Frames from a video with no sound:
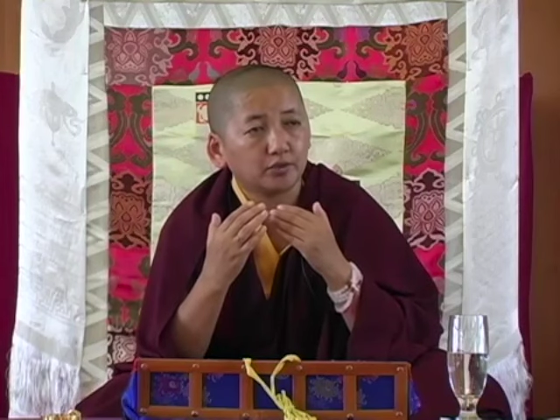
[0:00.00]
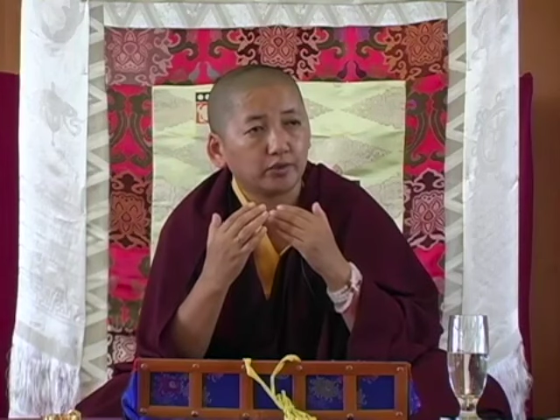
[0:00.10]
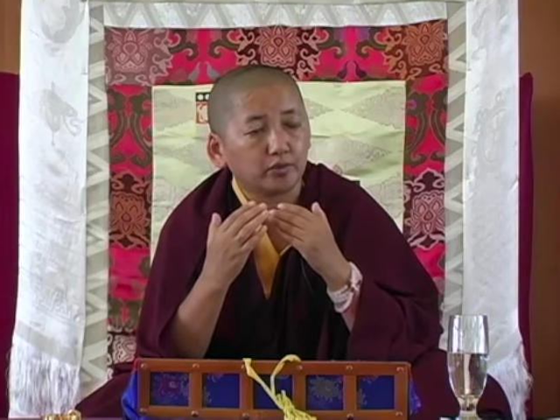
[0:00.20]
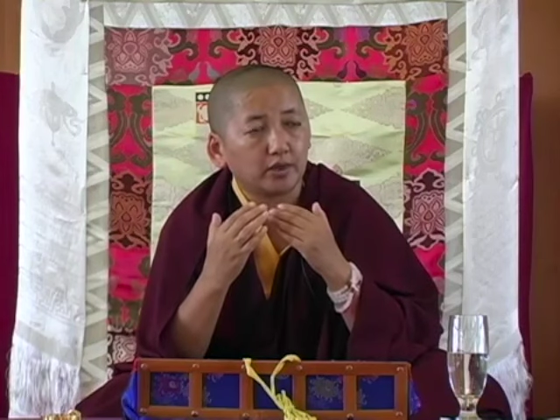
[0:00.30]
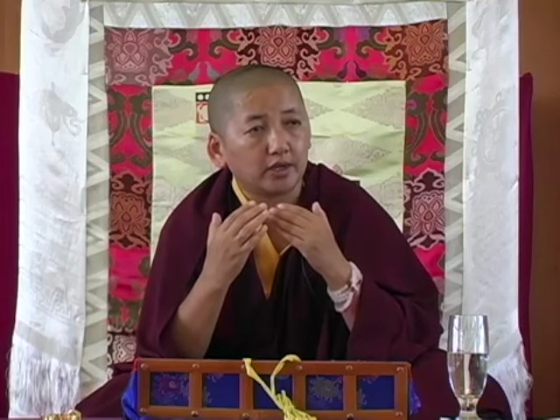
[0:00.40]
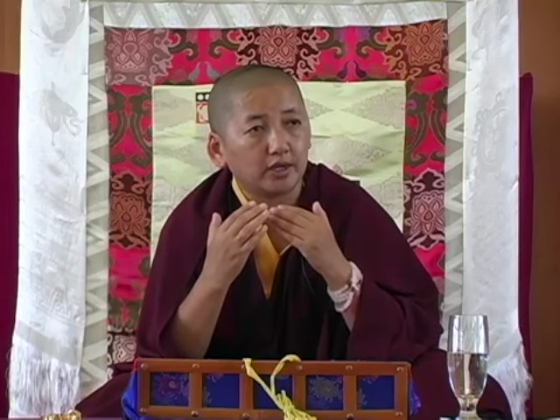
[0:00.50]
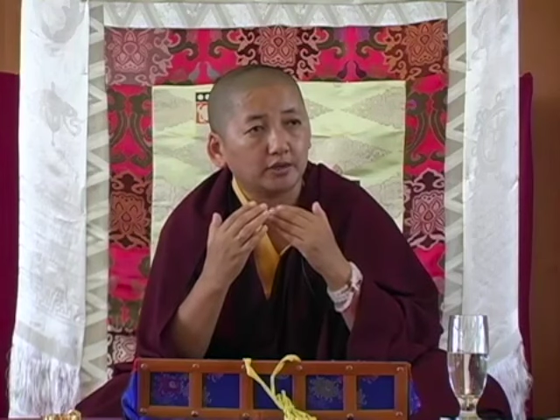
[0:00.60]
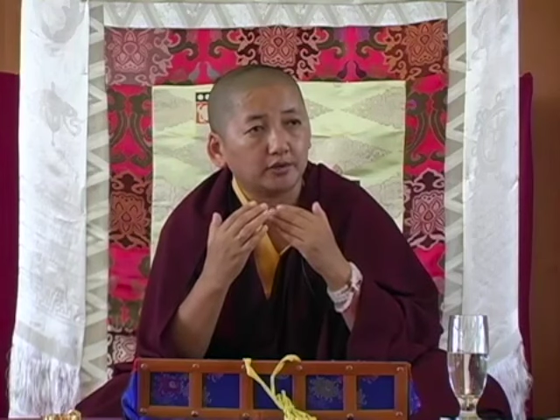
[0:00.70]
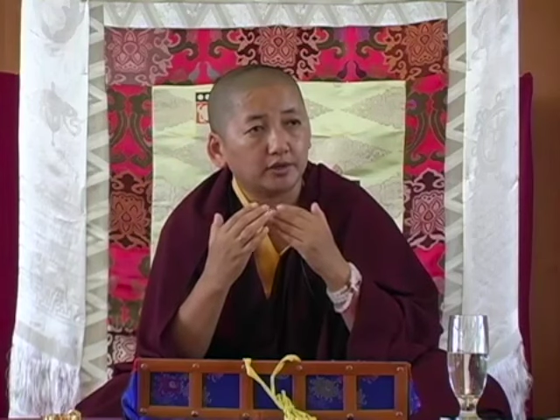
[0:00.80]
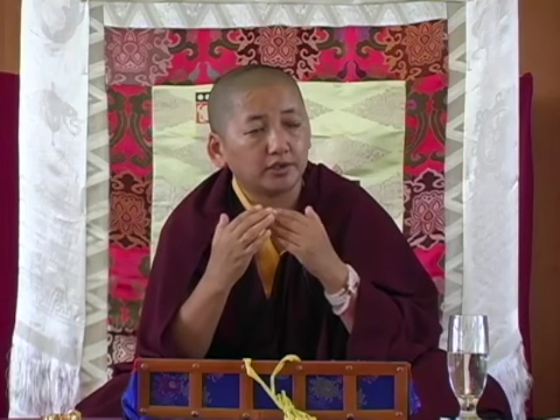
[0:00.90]
with one
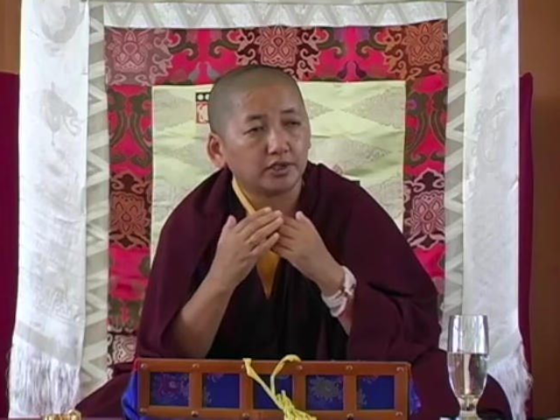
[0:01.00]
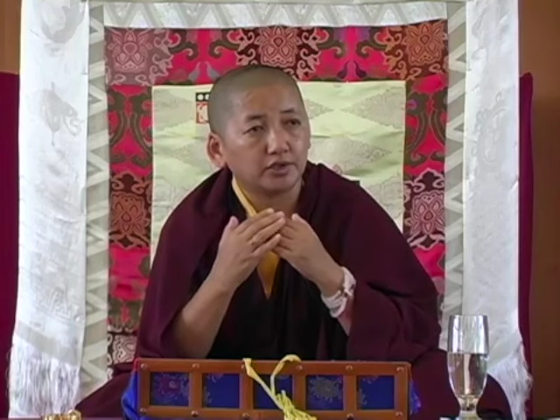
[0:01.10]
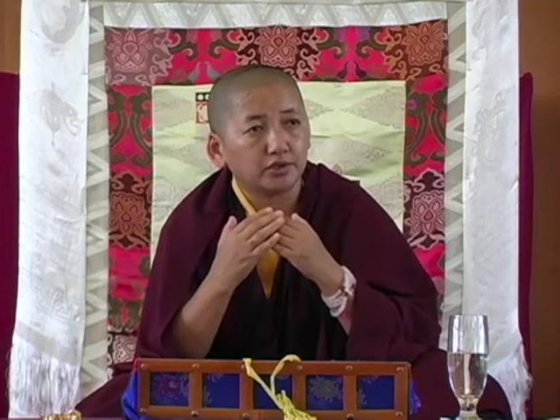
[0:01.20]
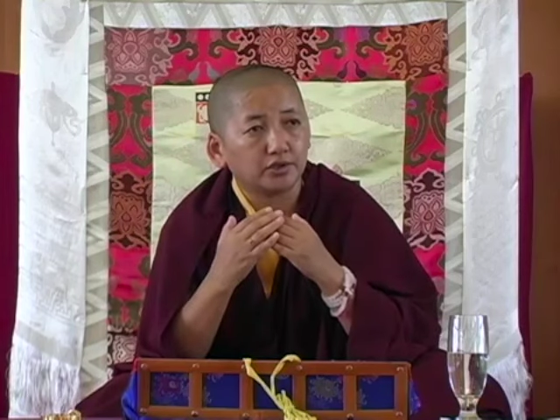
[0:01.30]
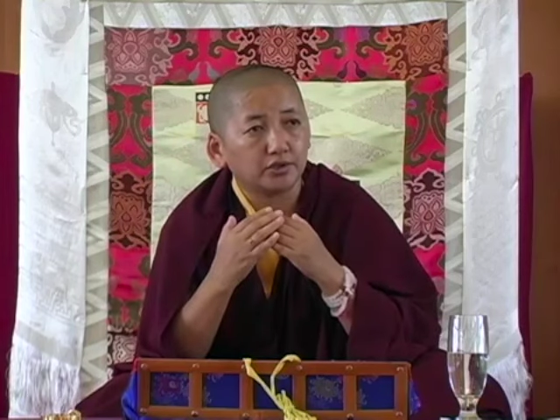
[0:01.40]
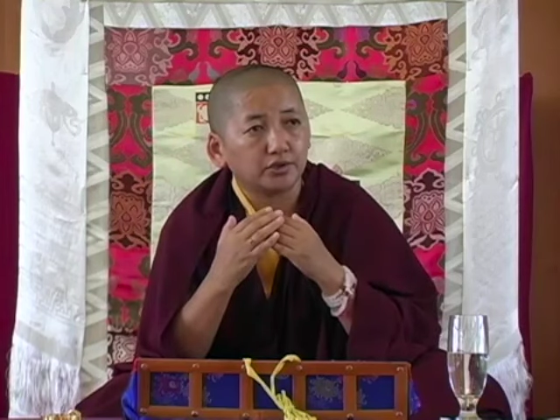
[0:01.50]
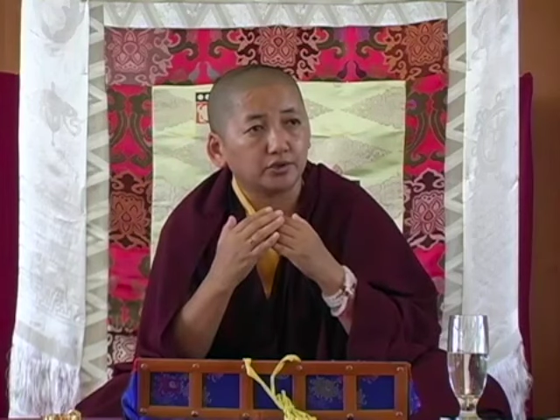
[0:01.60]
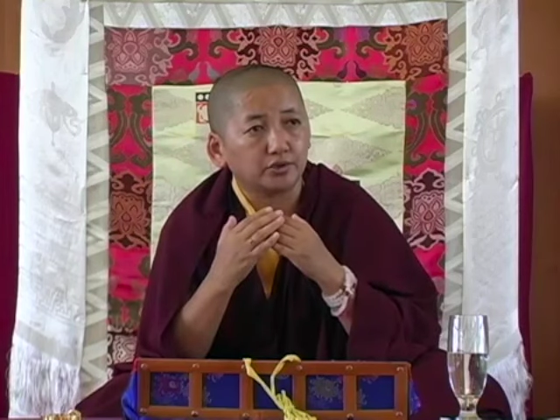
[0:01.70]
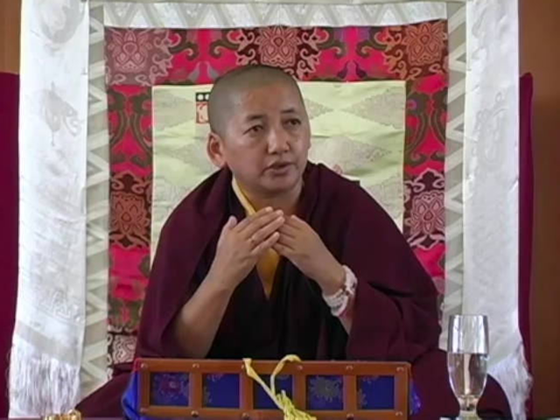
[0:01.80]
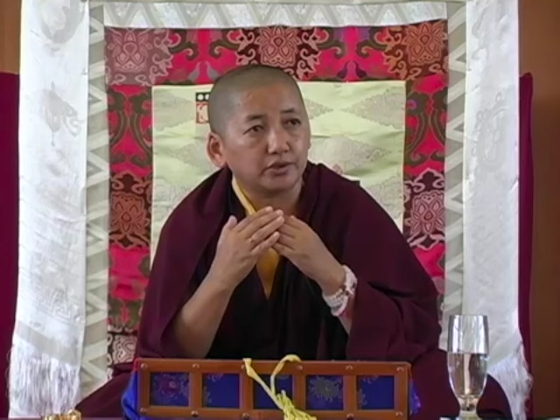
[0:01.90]
another, the teacher and the
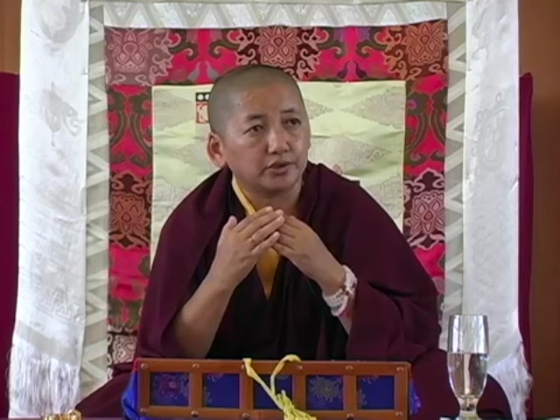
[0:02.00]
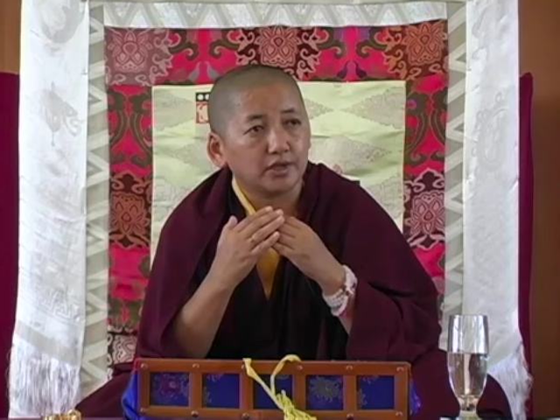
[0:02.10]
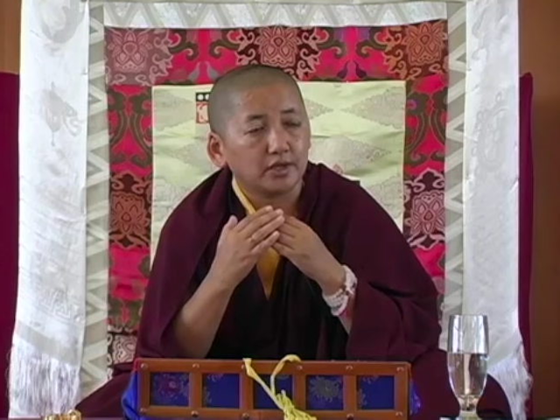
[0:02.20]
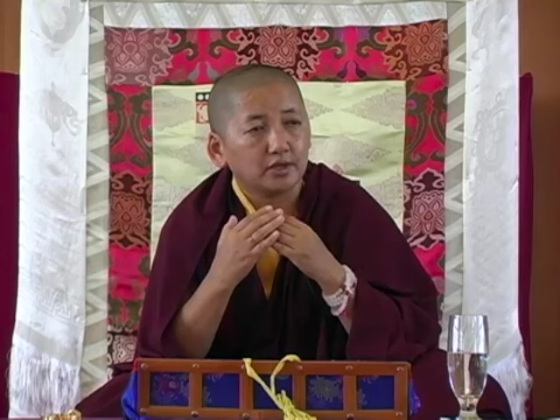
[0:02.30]
students,